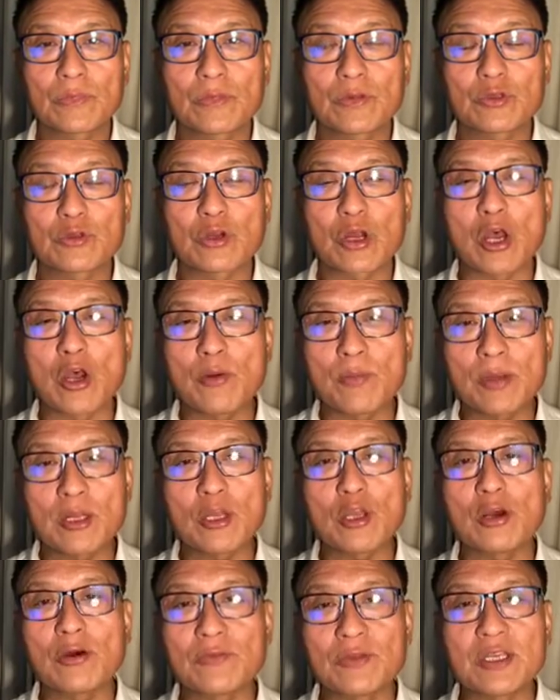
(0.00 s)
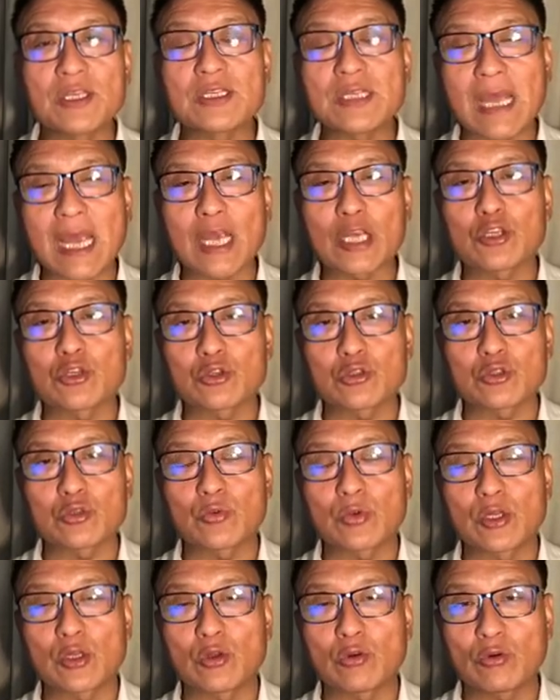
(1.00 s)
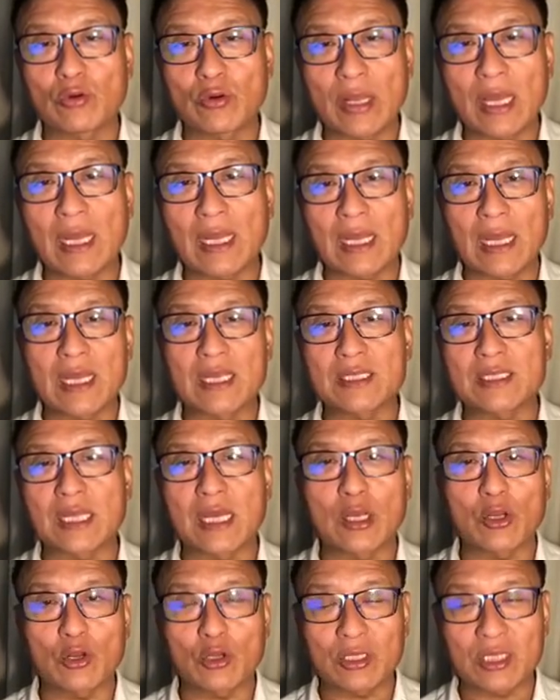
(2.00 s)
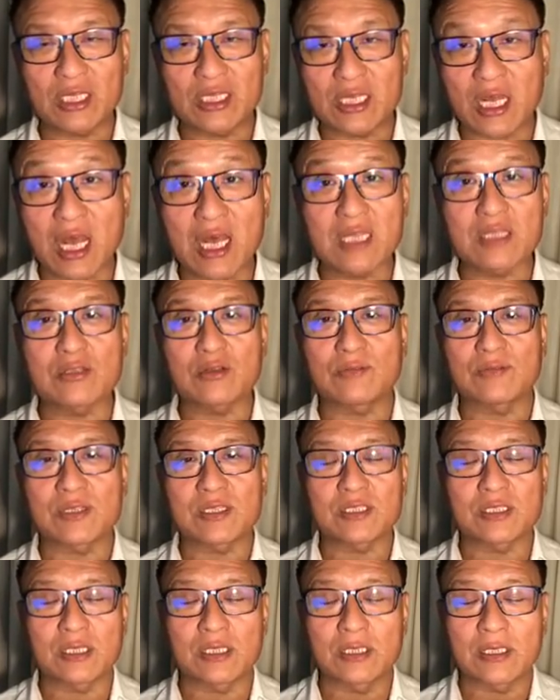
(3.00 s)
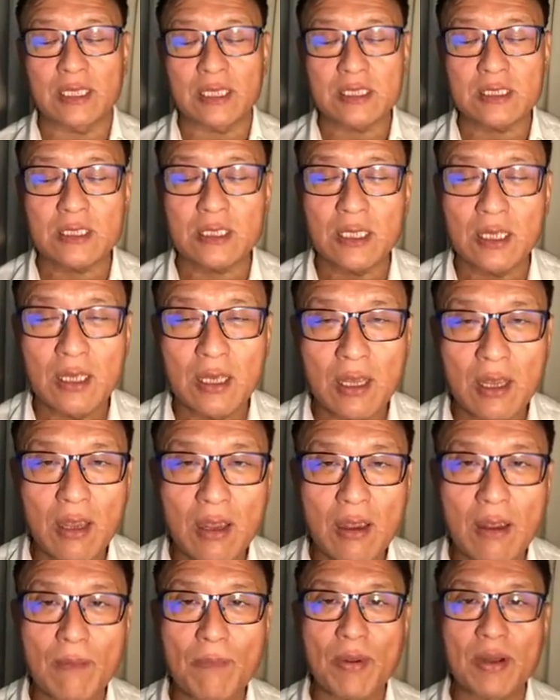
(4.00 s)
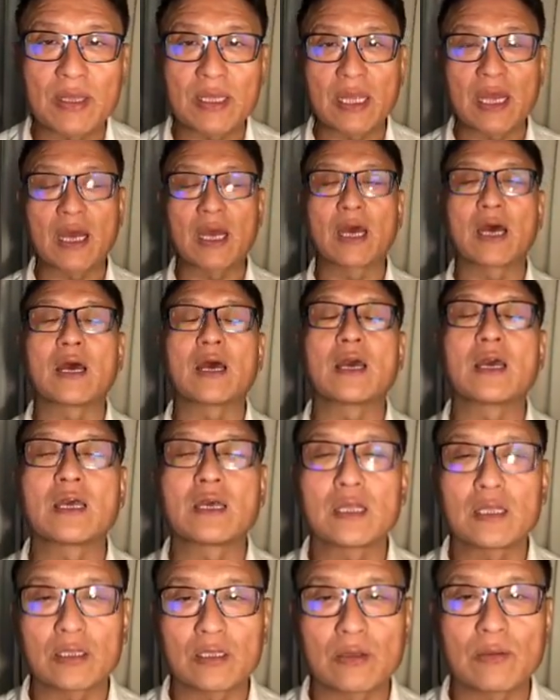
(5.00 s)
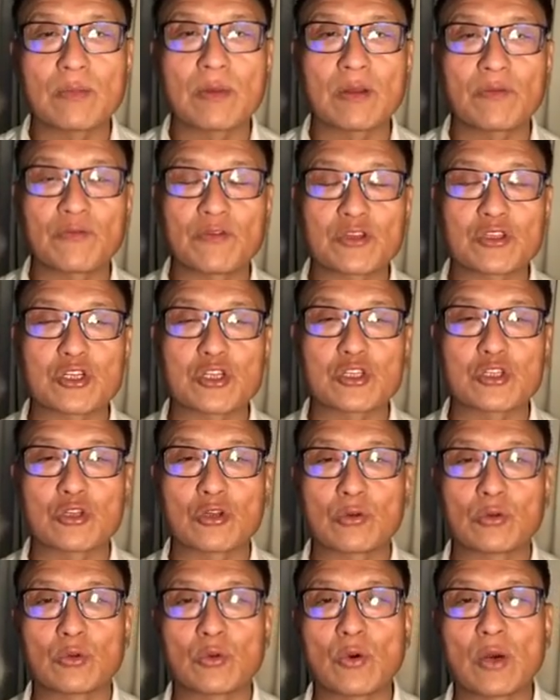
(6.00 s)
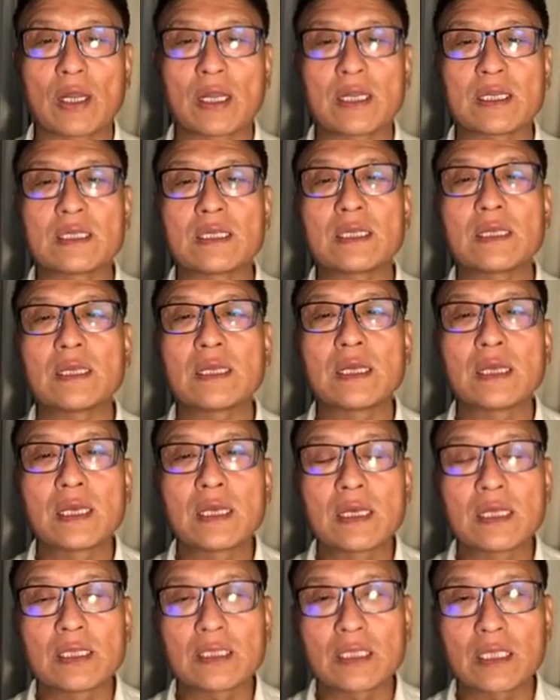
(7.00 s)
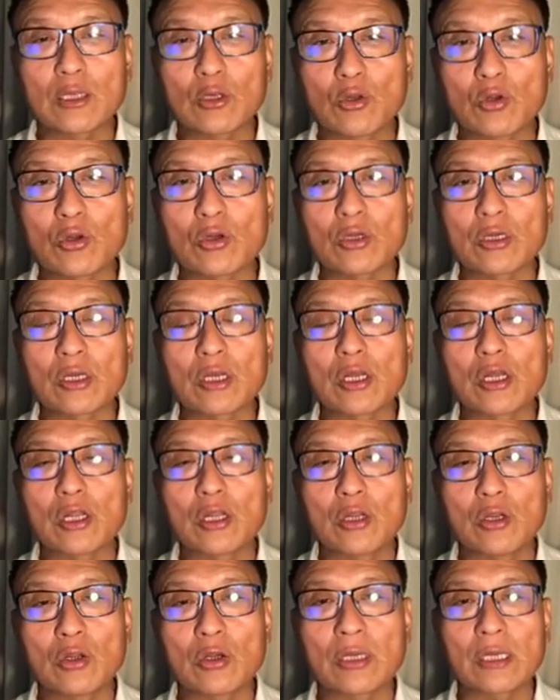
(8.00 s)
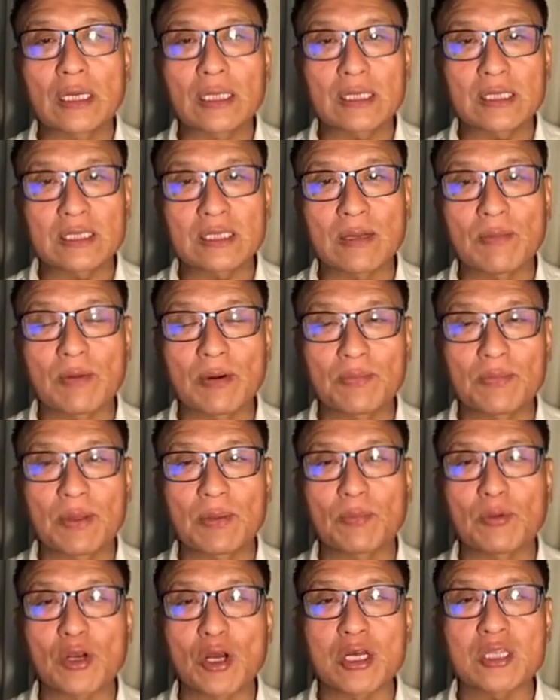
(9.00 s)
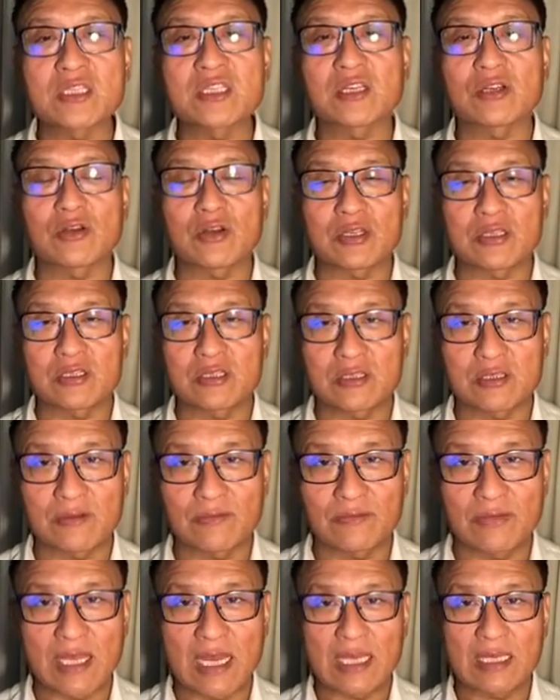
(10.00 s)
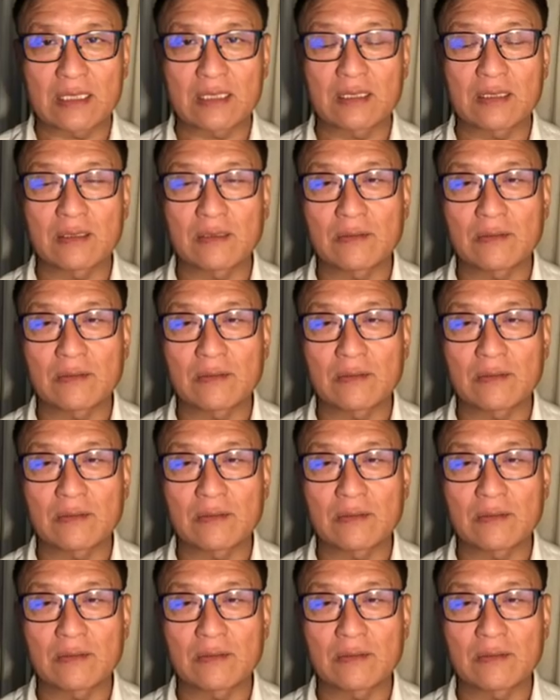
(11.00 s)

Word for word: So, how many of these actions, when you realize they are not the dance of the stillness, but they are manifestation of duality, the look look at the, some of them consequences of that.